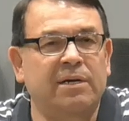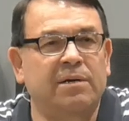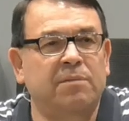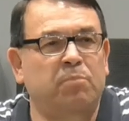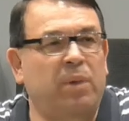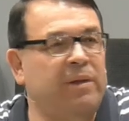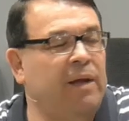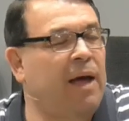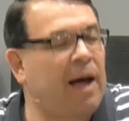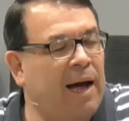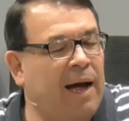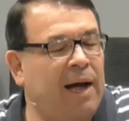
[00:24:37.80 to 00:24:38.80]
but
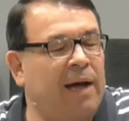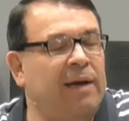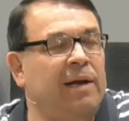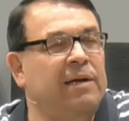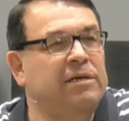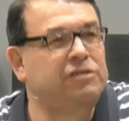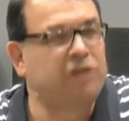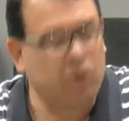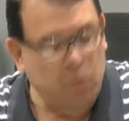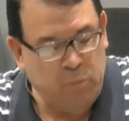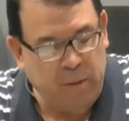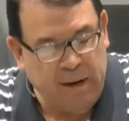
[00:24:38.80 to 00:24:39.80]
God
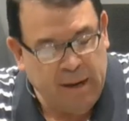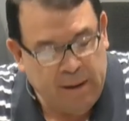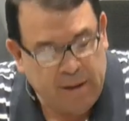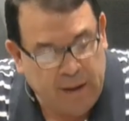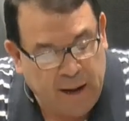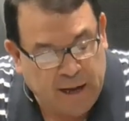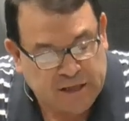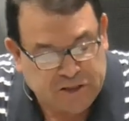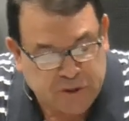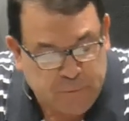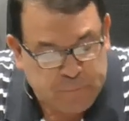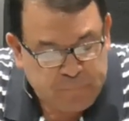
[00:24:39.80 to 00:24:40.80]
told me not
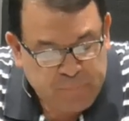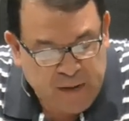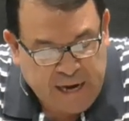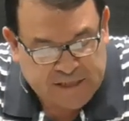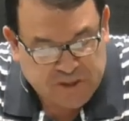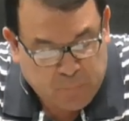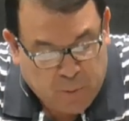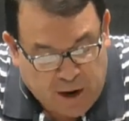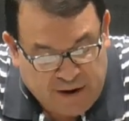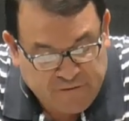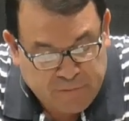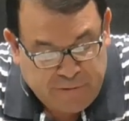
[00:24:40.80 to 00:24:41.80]
to. As the
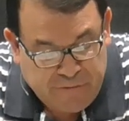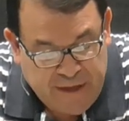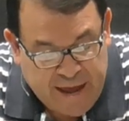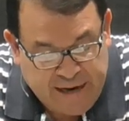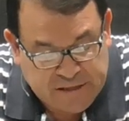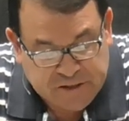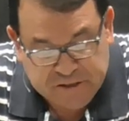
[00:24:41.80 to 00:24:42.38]
proverb of the ancient